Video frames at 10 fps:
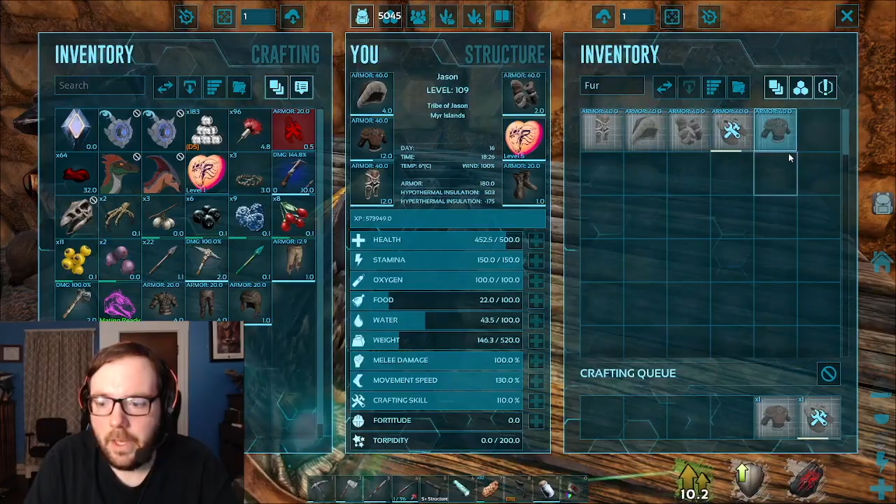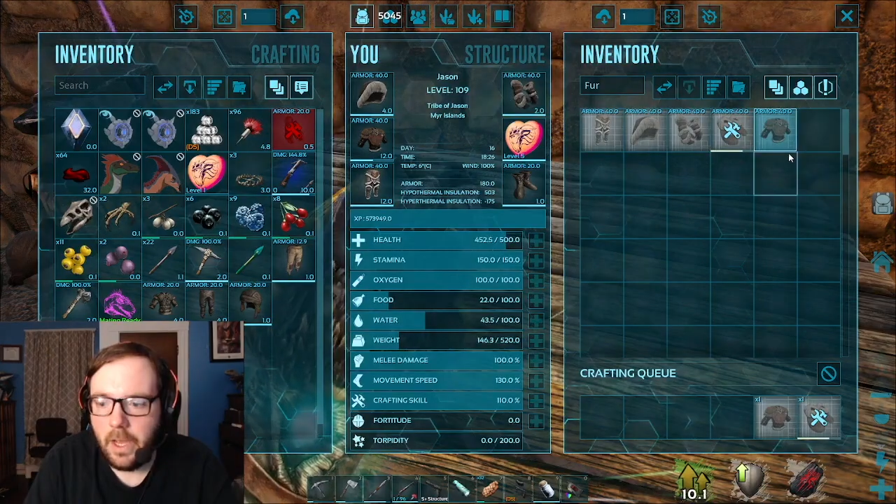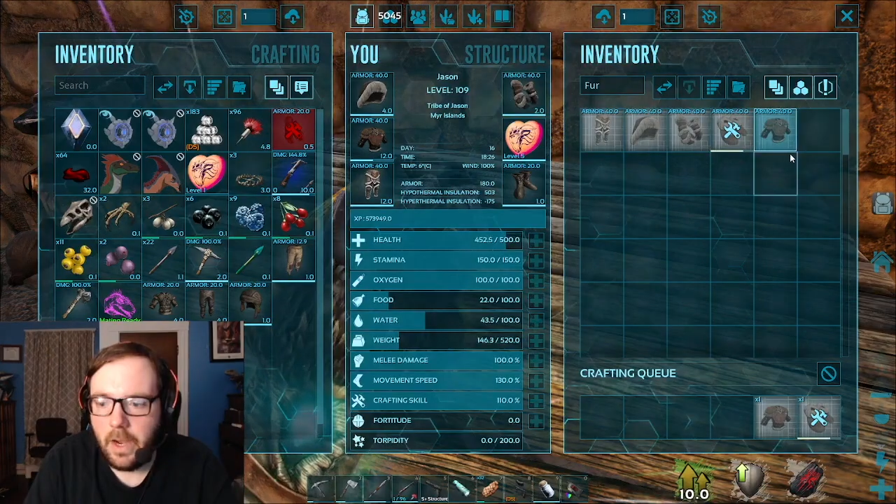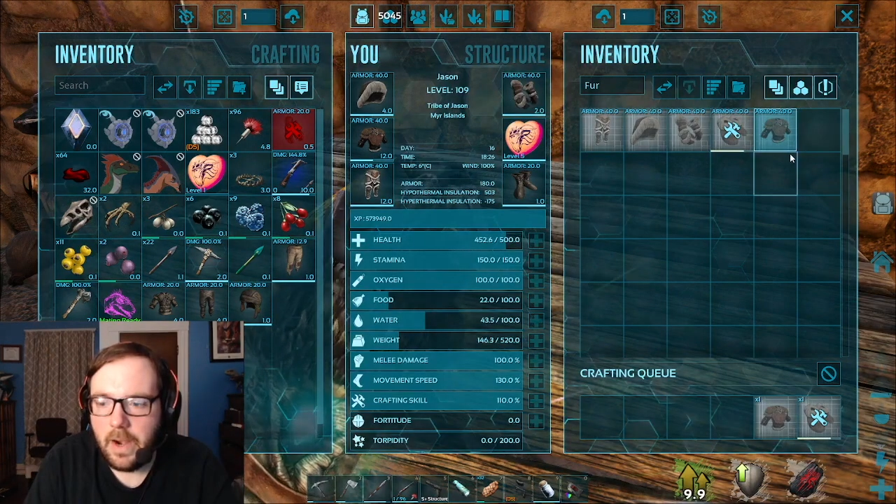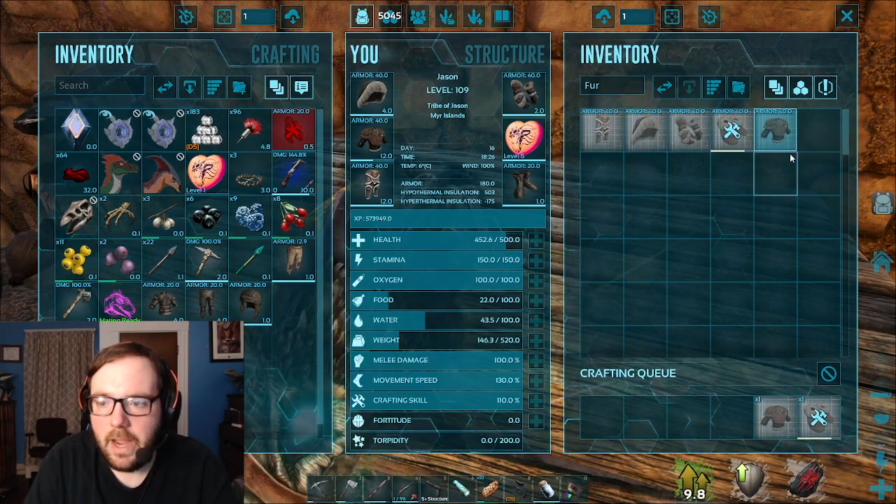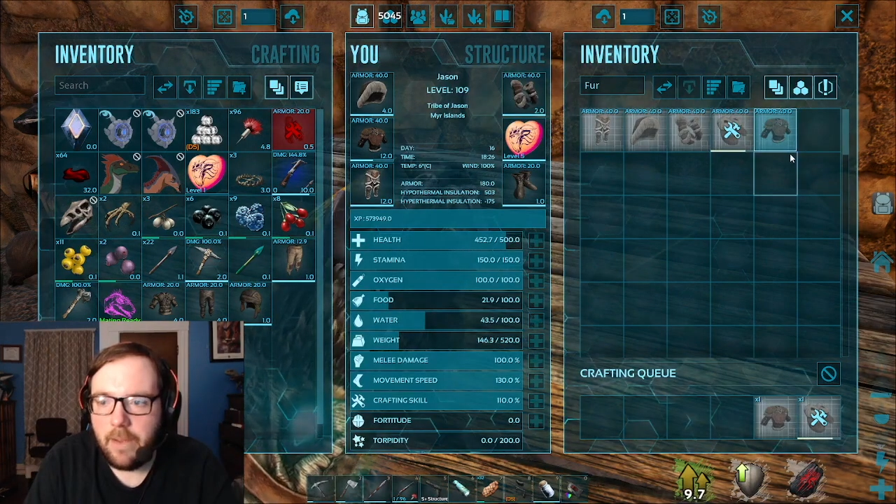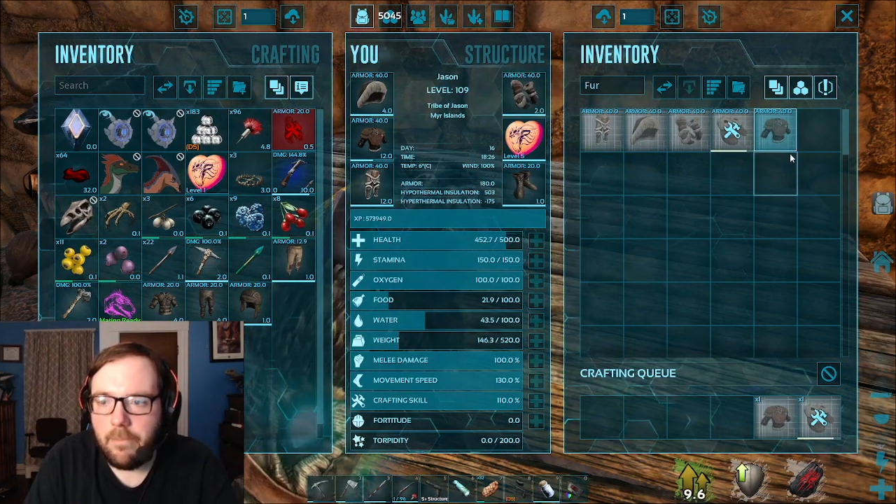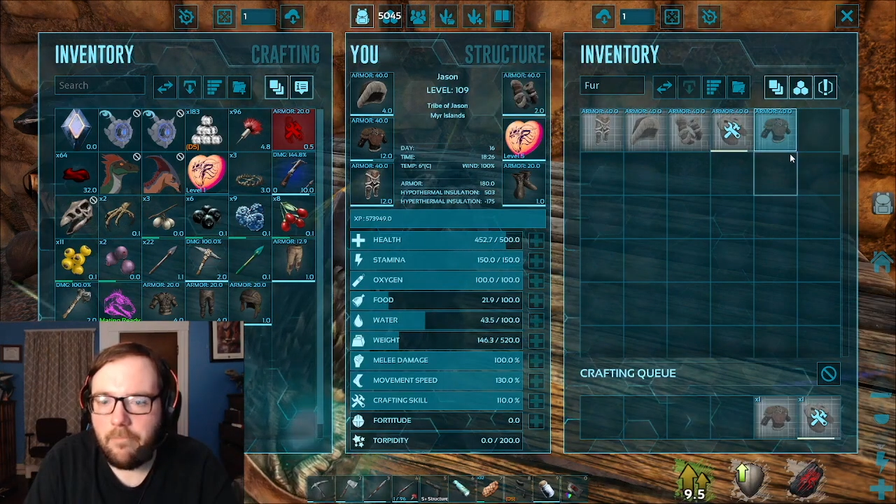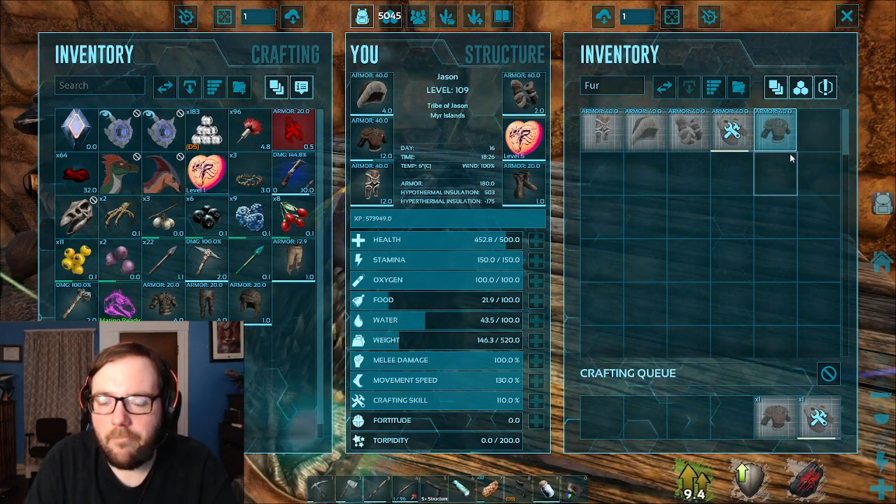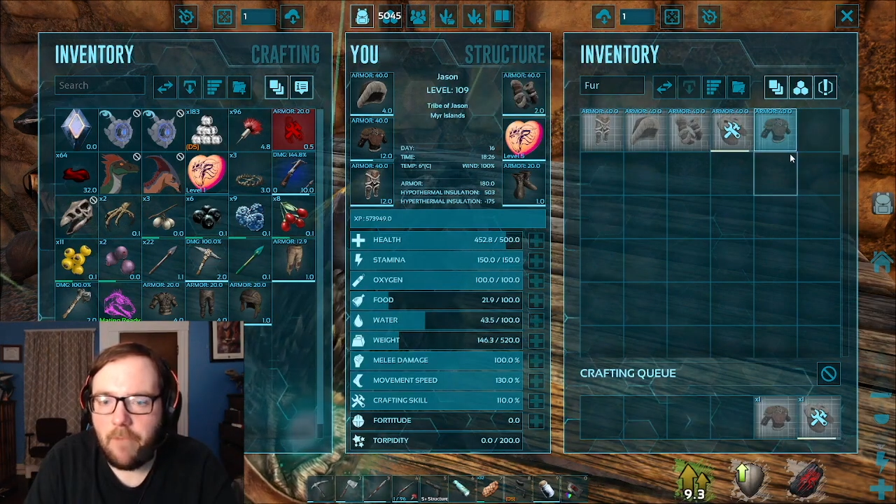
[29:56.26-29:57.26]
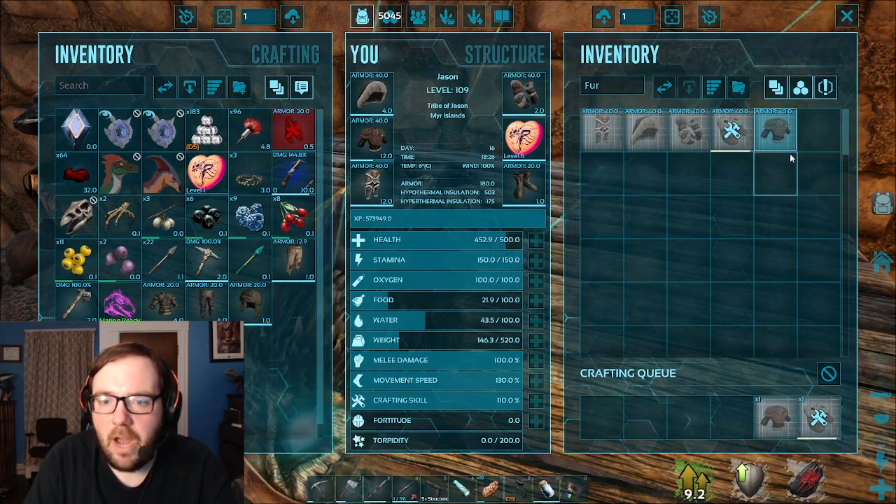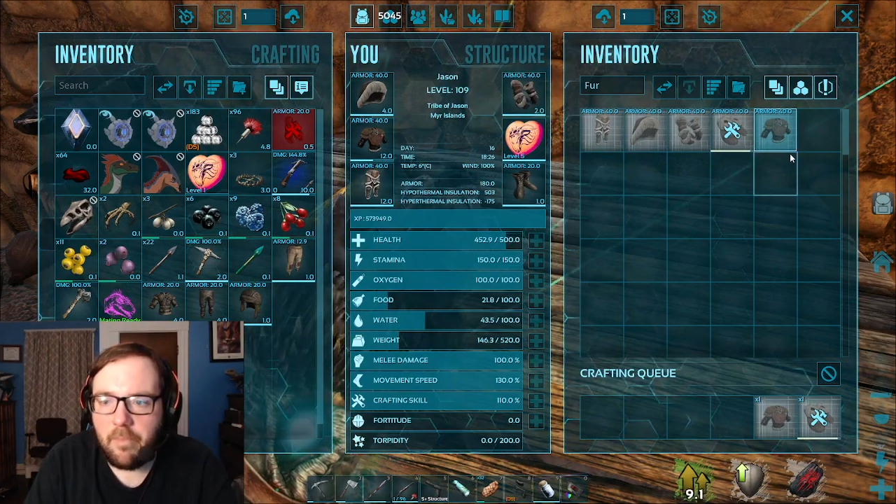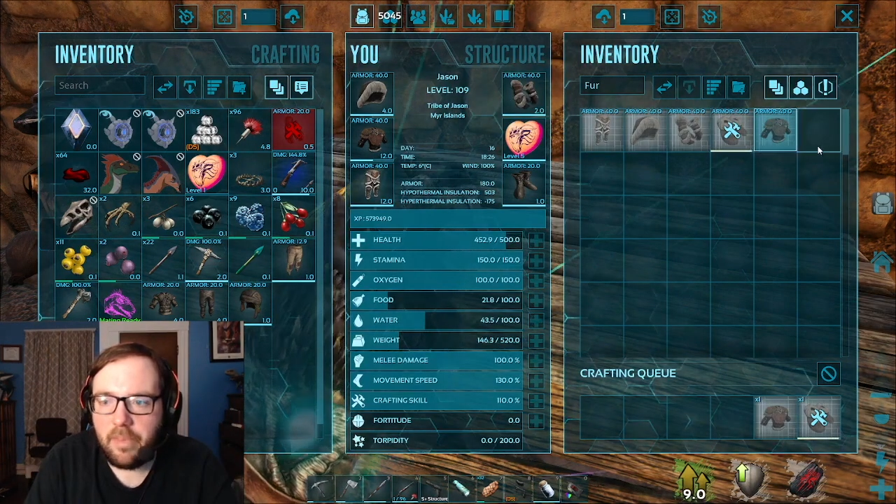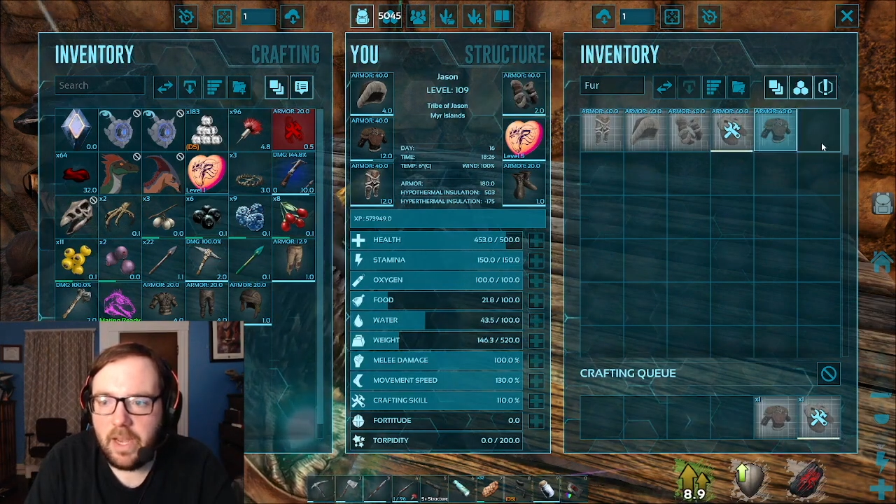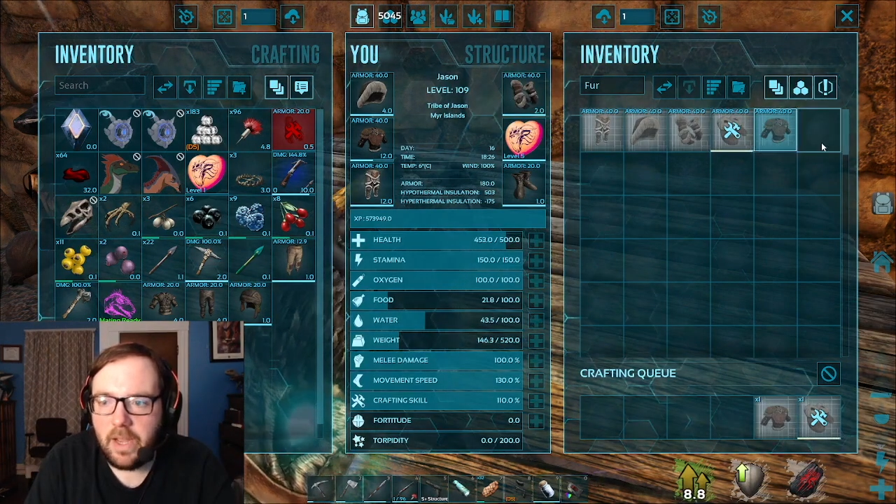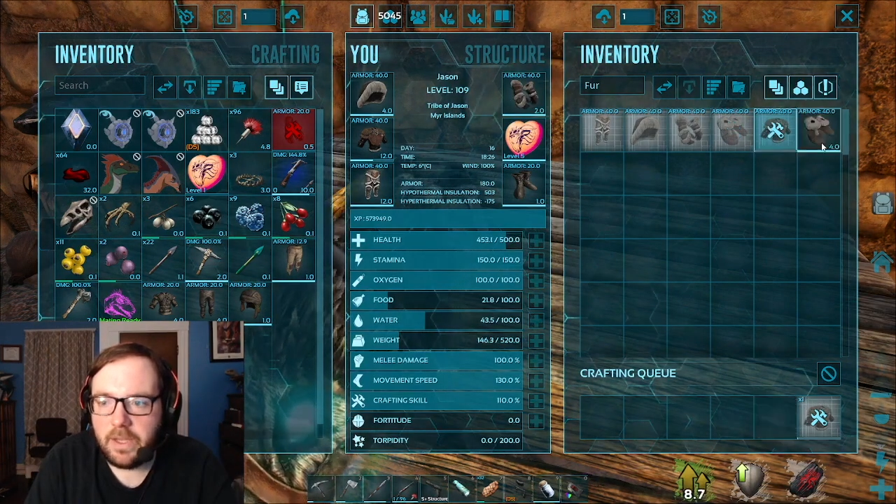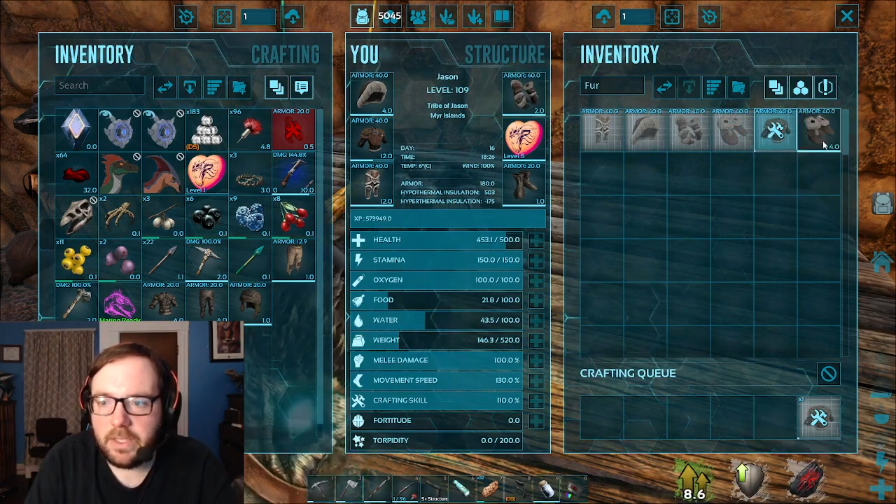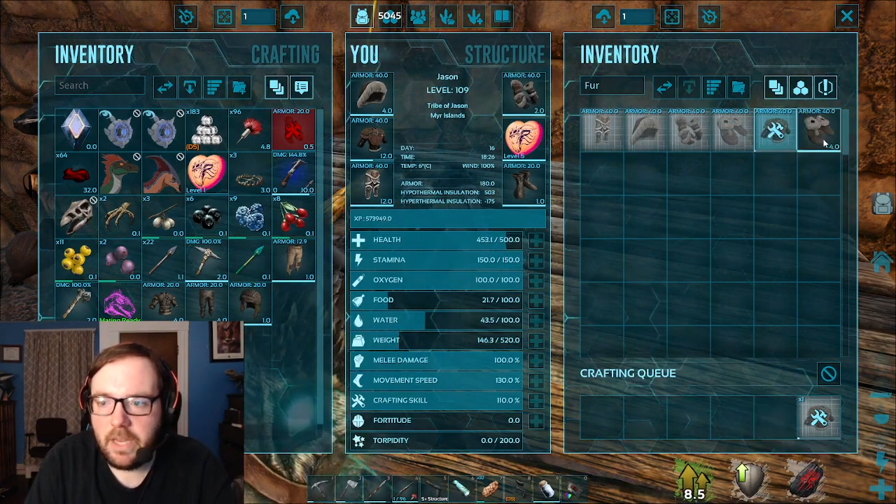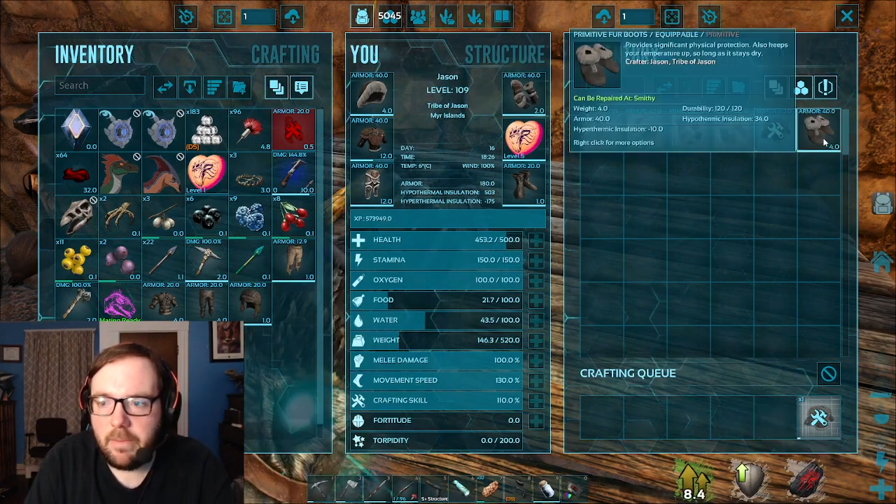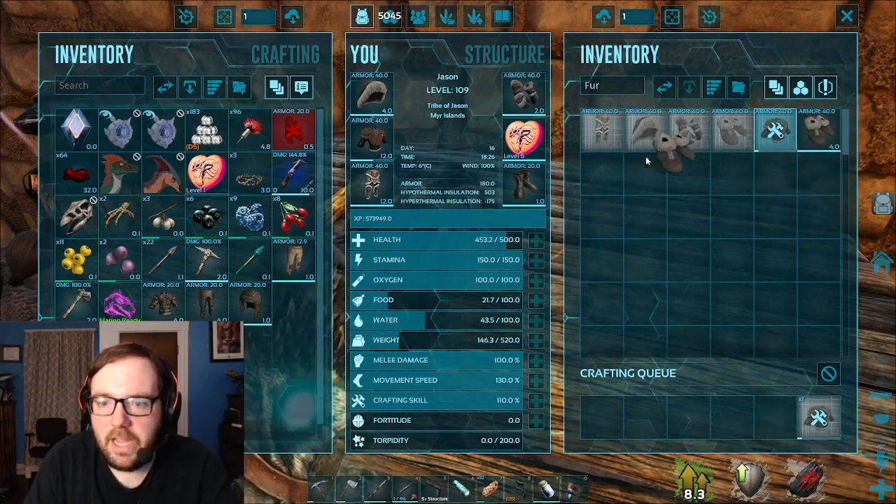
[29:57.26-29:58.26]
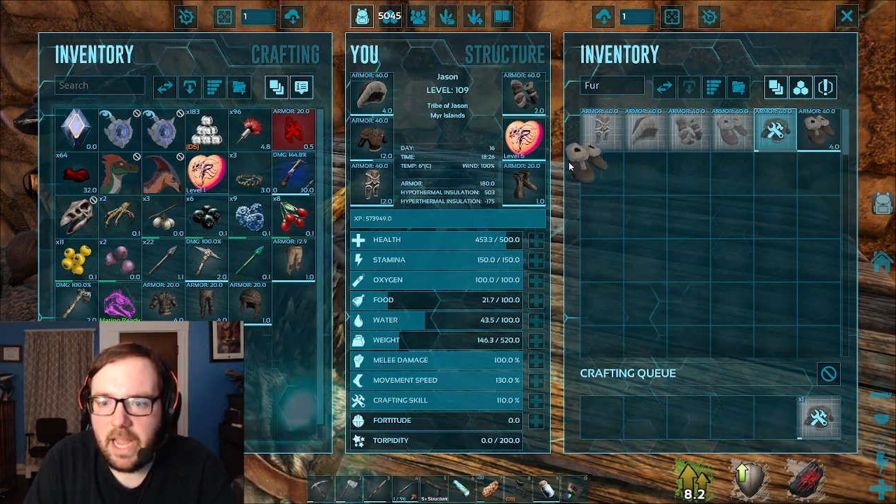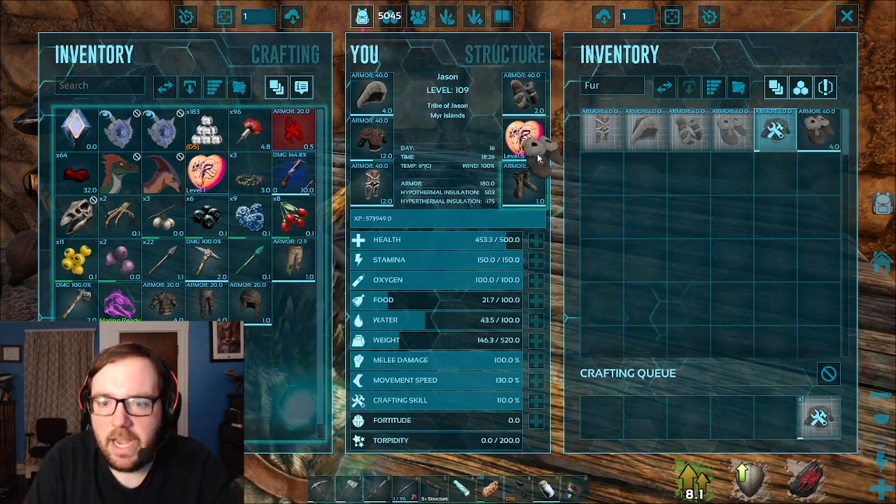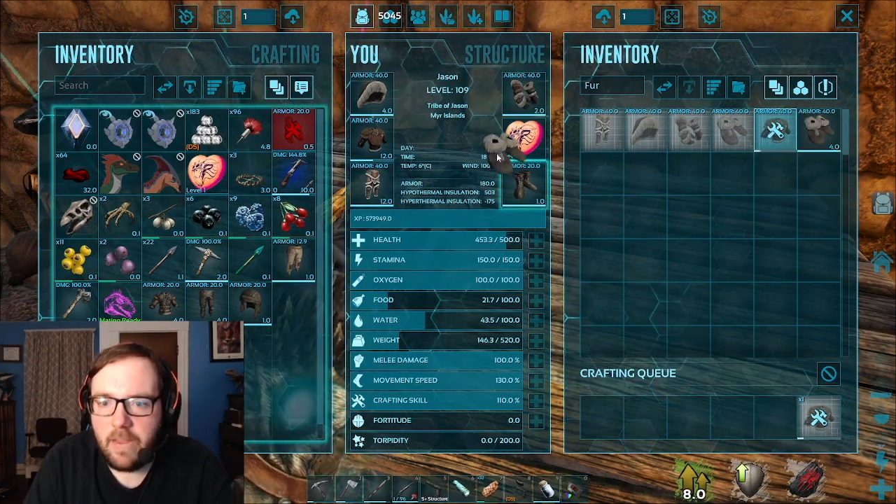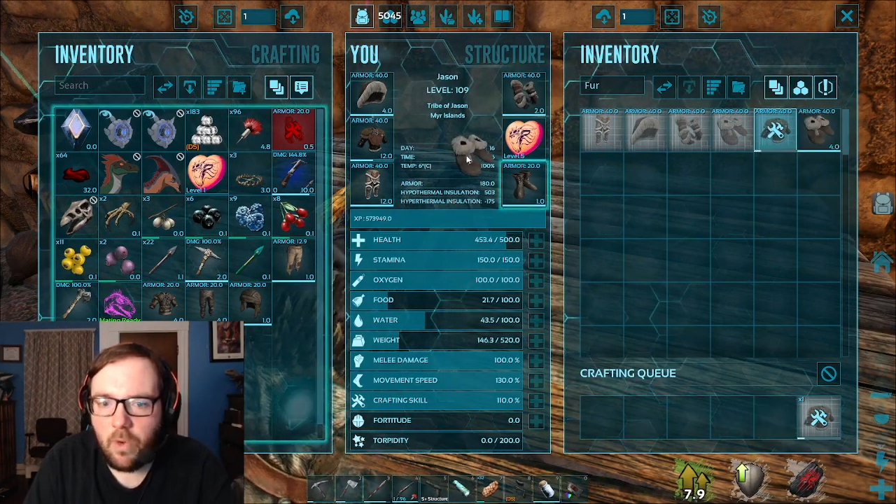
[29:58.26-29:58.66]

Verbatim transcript: Alright. Not planning on taming any